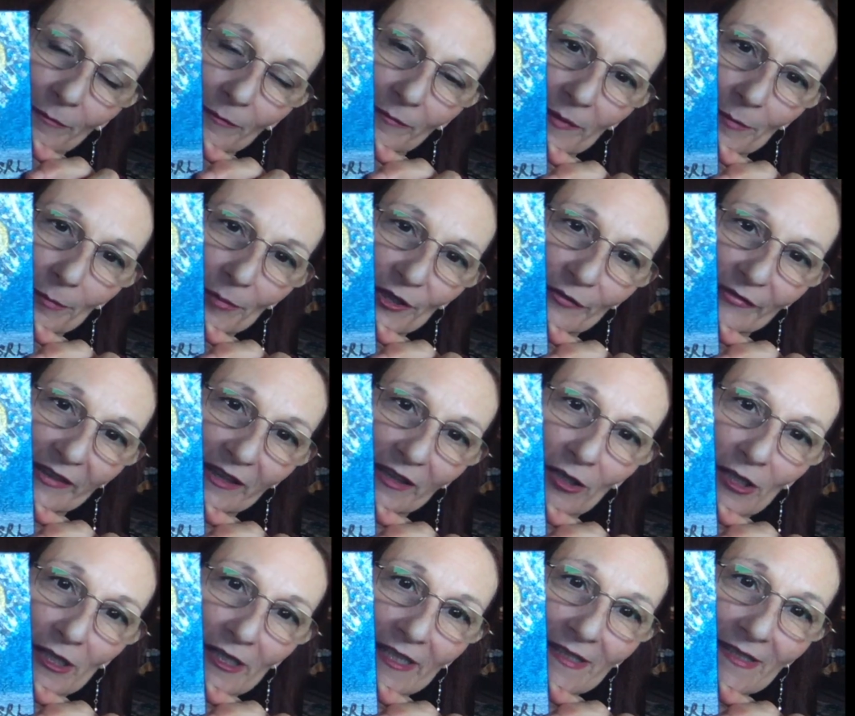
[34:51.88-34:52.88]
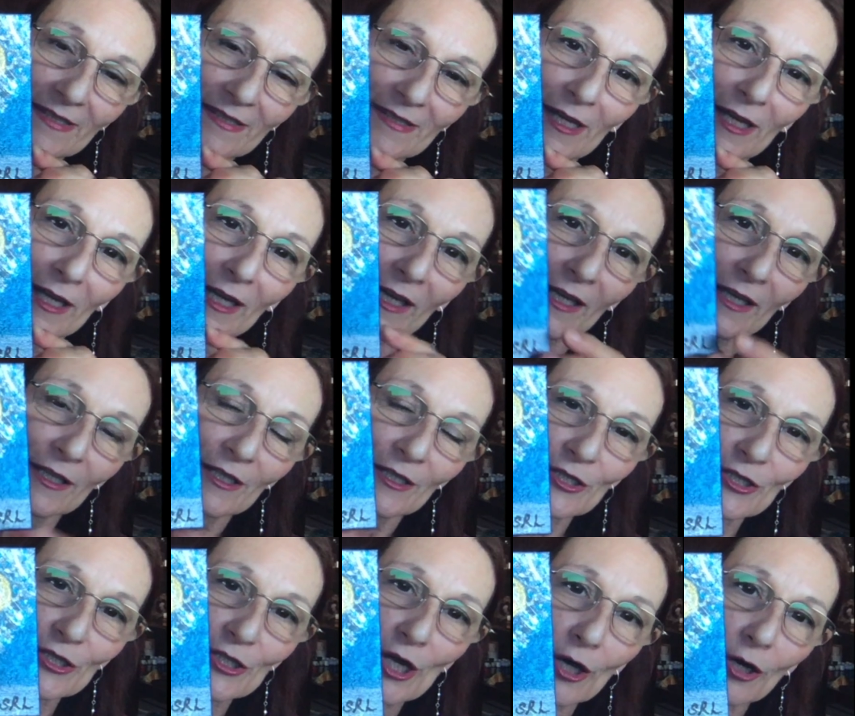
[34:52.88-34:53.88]
the perfect artist.
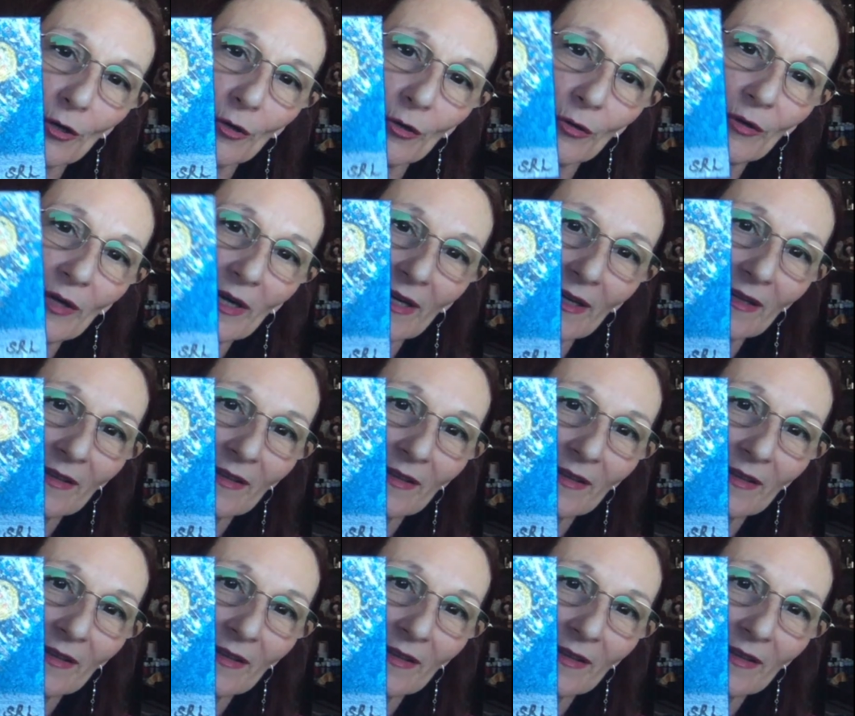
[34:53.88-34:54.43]
So